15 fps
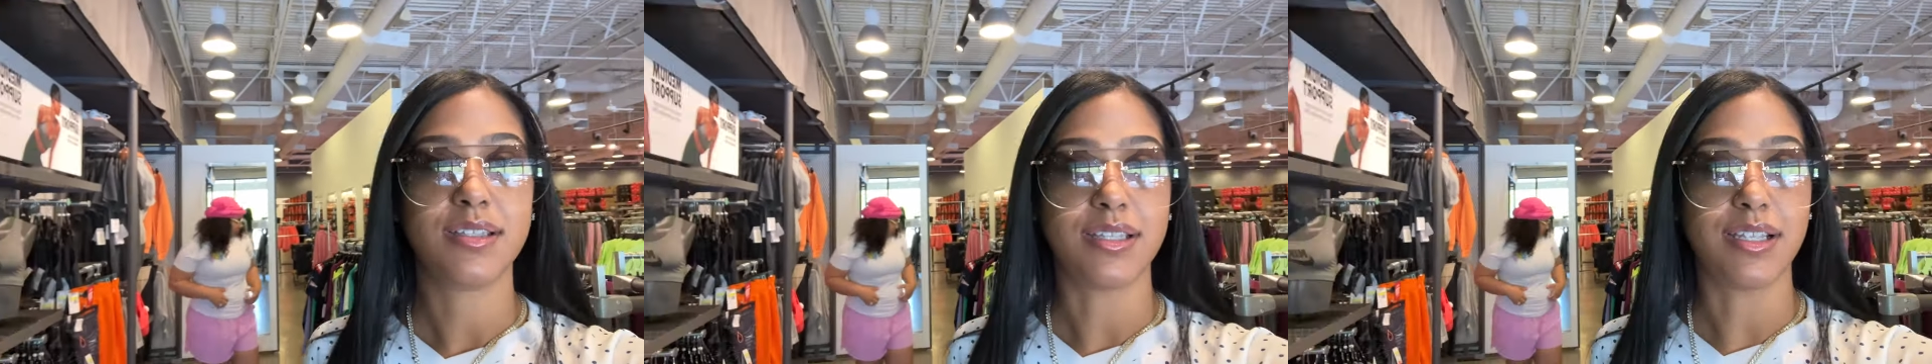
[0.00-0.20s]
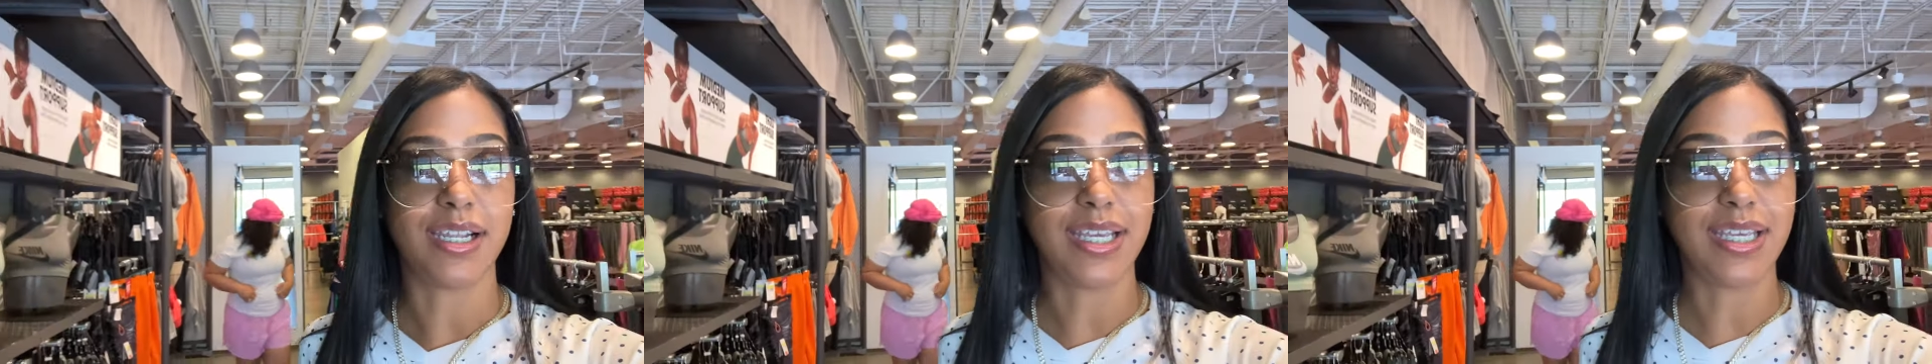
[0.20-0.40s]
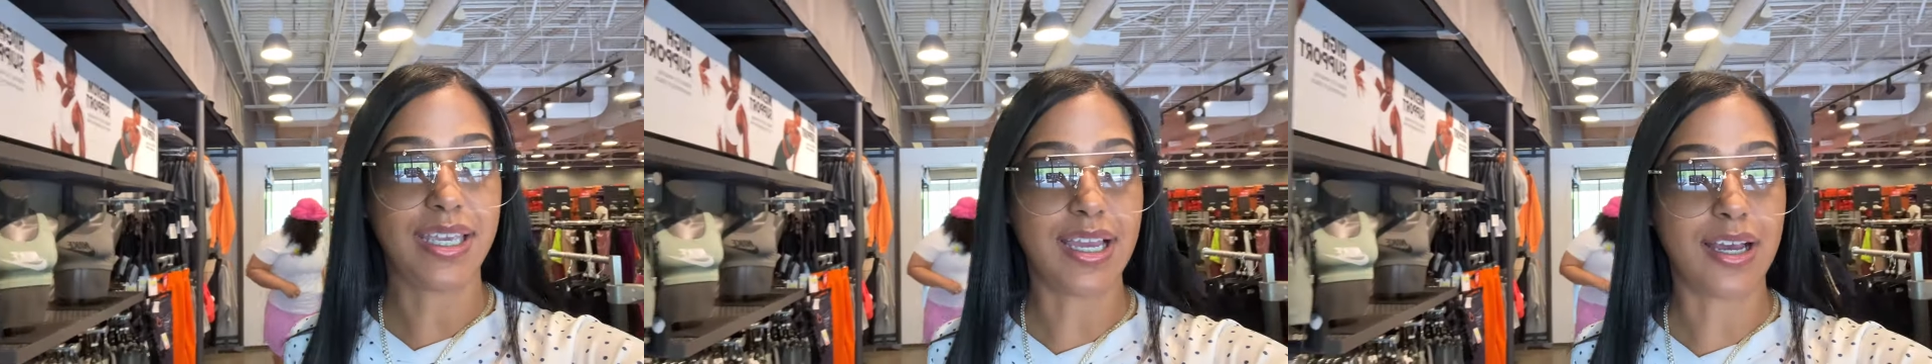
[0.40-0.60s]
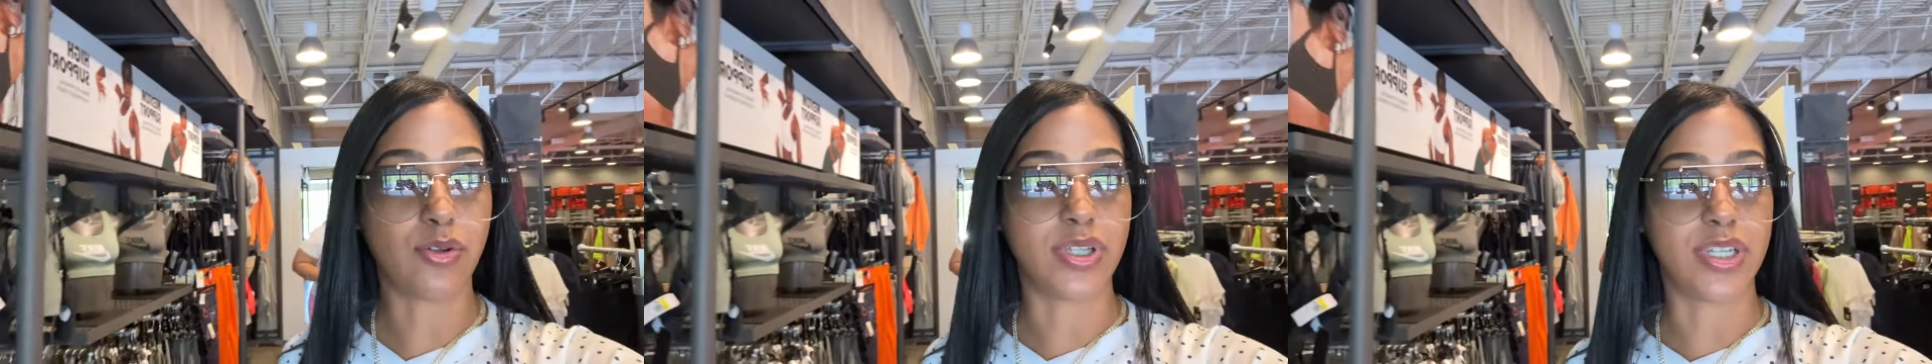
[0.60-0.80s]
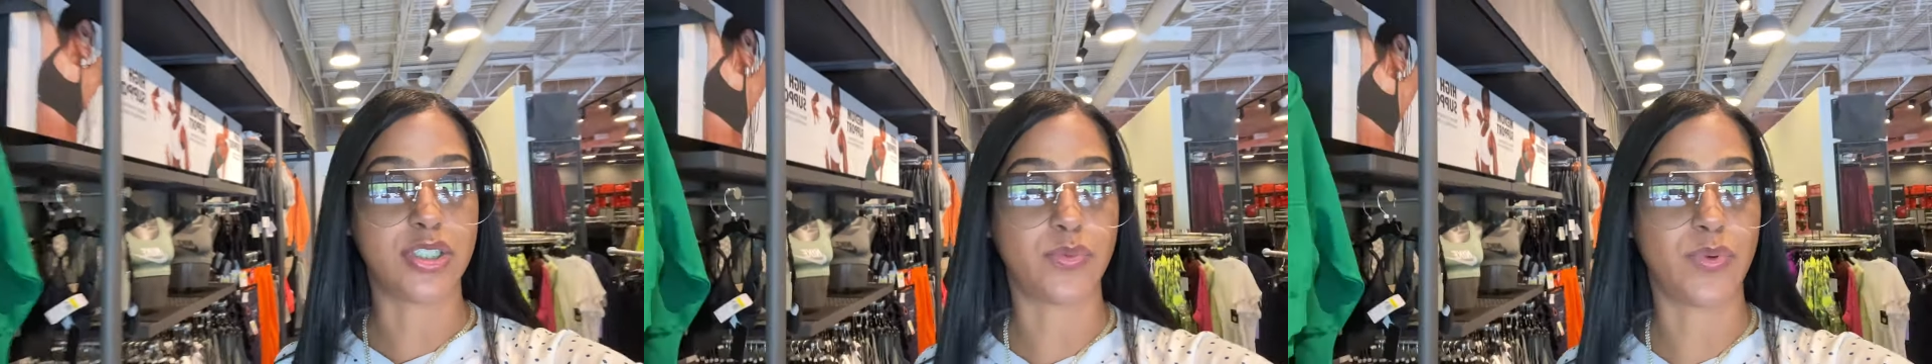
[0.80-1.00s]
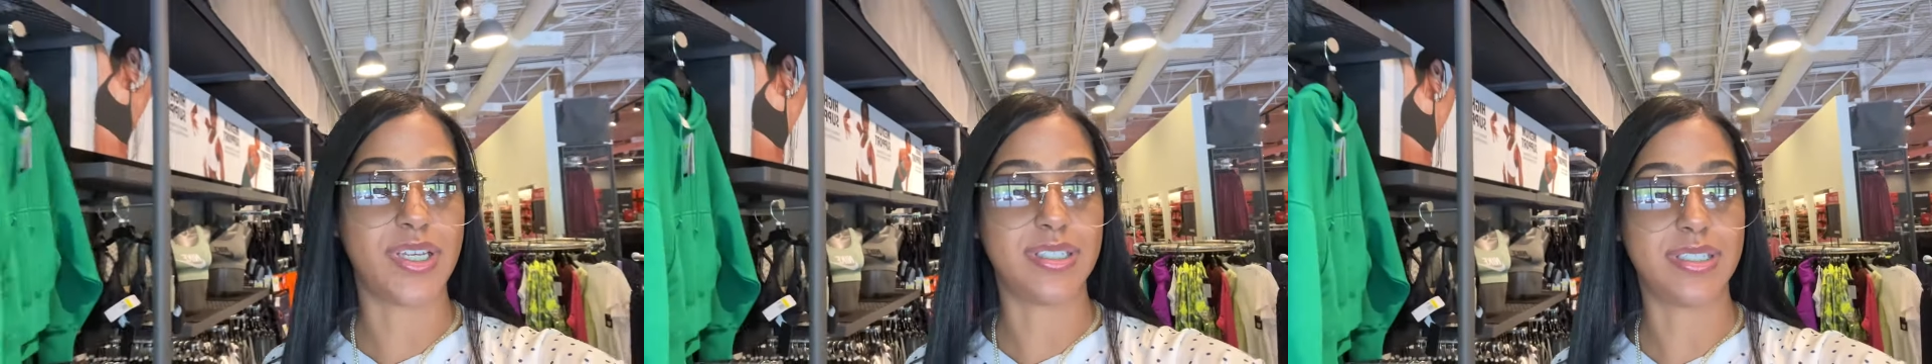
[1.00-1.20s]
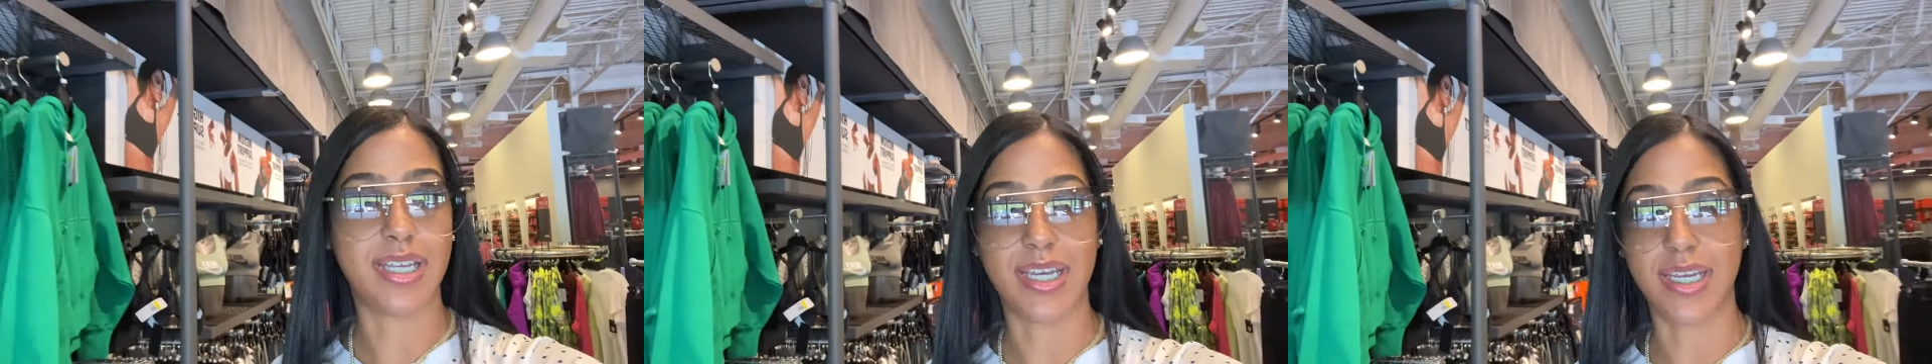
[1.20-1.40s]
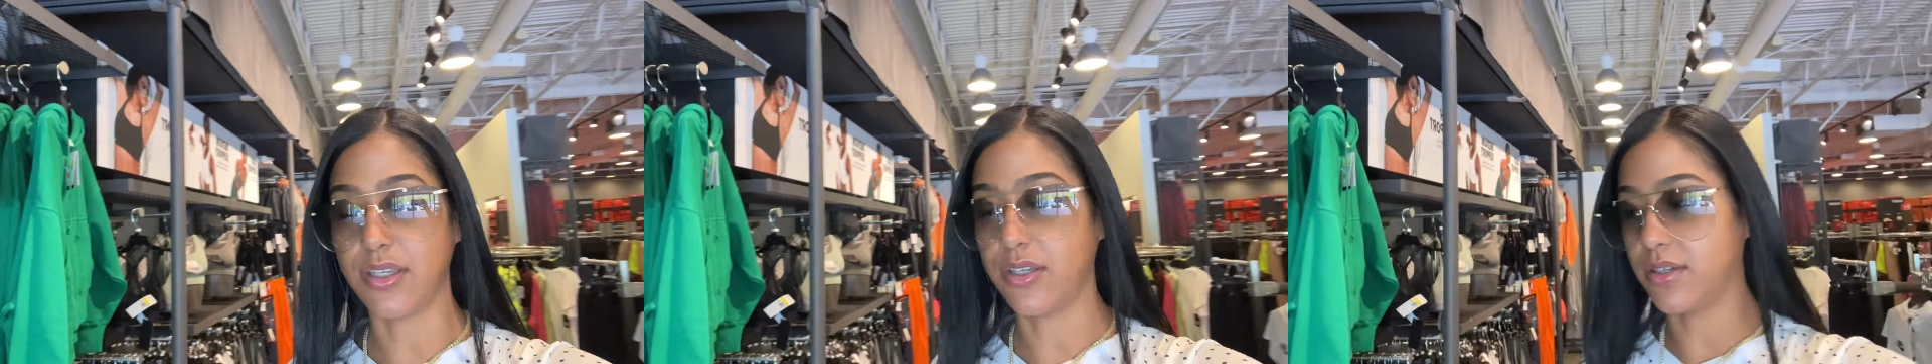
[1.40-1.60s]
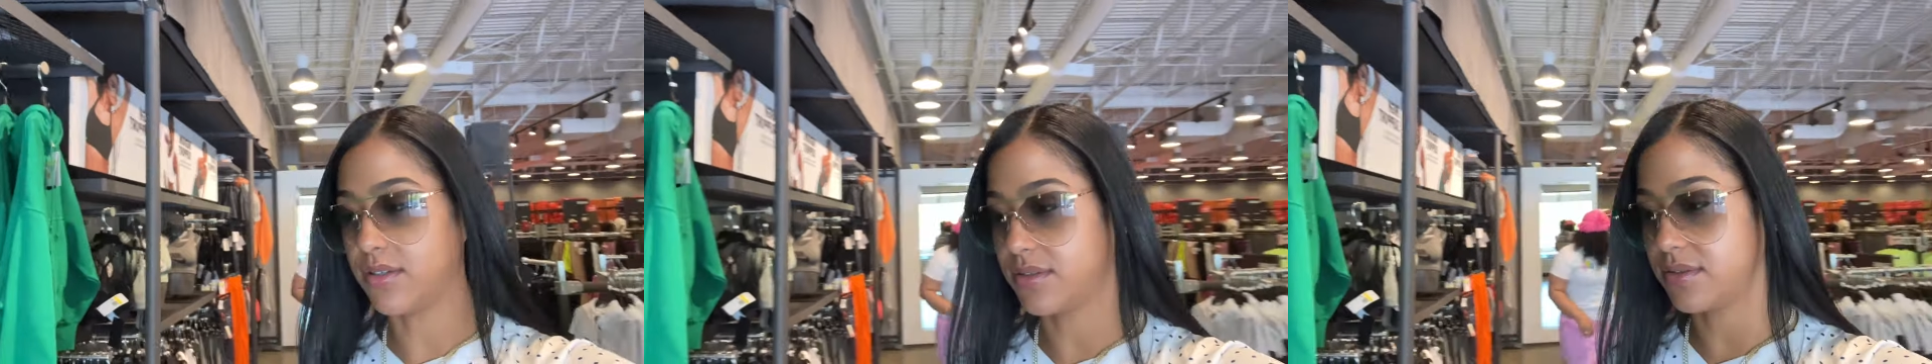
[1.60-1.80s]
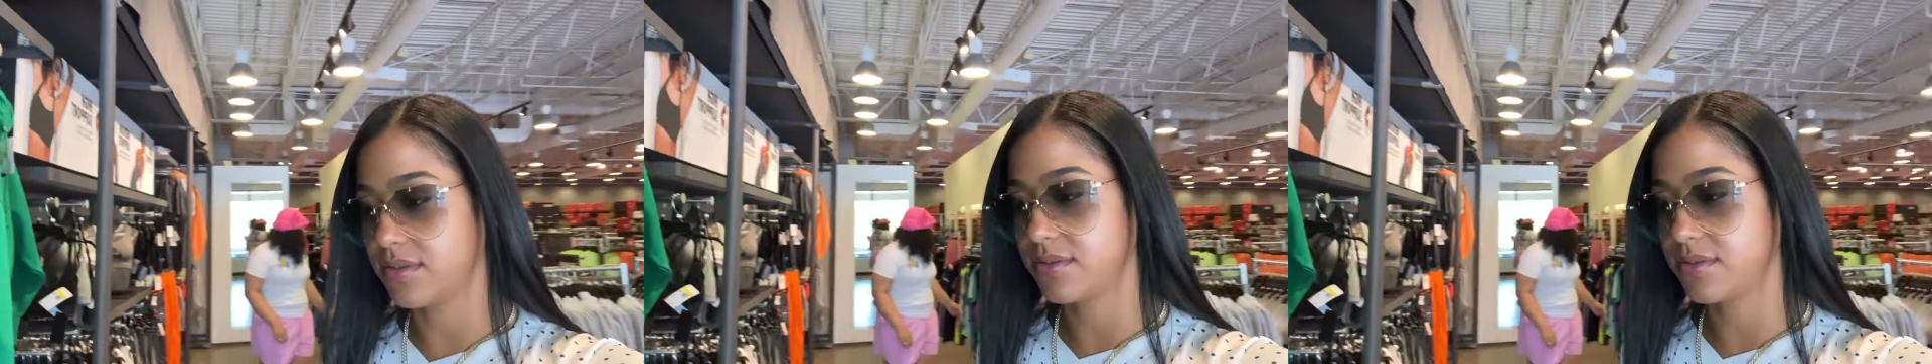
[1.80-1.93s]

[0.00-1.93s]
The Nike outlet is where it's at, y'all.